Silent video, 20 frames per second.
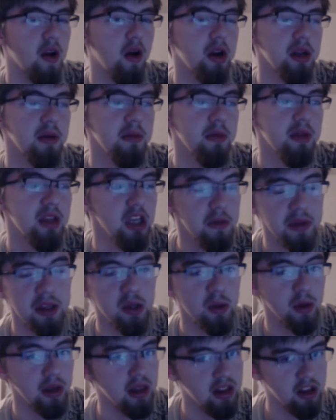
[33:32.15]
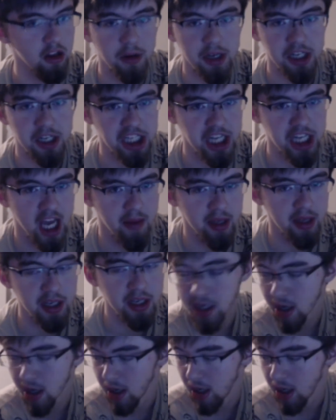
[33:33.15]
on him, you'd be doing so much damage.